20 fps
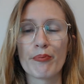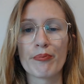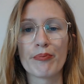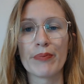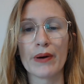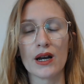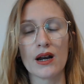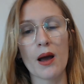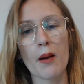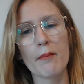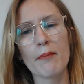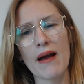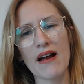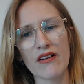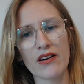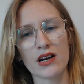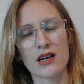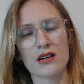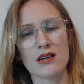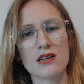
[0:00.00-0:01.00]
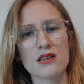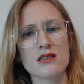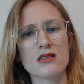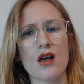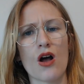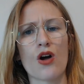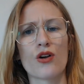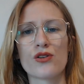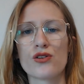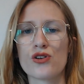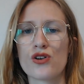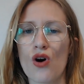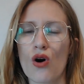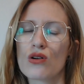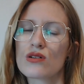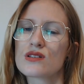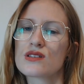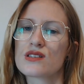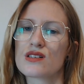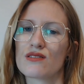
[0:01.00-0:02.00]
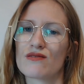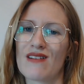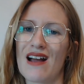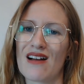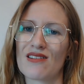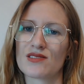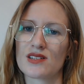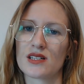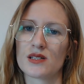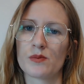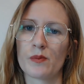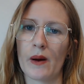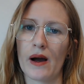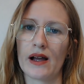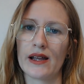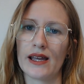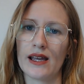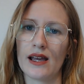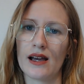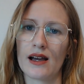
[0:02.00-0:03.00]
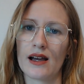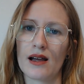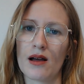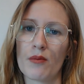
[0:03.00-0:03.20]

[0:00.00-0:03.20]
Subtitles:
But Americans are not surrounded by